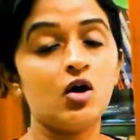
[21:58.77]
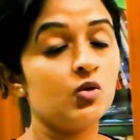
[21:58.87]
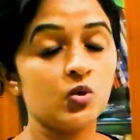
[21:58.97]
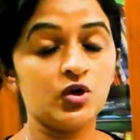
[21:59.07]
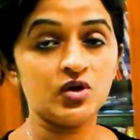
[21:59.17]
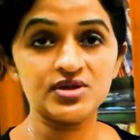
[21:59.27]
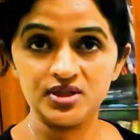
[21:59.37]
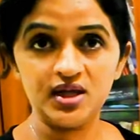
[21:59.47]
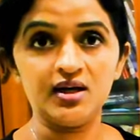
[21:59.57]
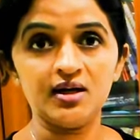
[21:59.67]
or what you are
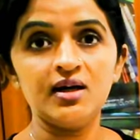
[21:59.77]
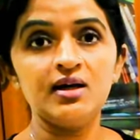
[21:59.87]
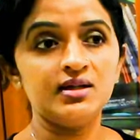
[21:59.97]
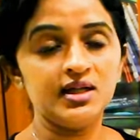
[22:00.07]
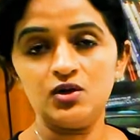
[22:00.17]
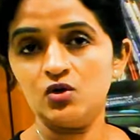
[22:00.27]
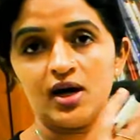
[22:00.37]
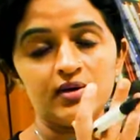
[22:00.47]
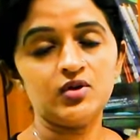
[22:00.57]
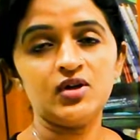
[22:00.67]
seeing. The, you,
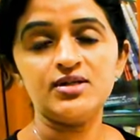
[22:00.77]
have, you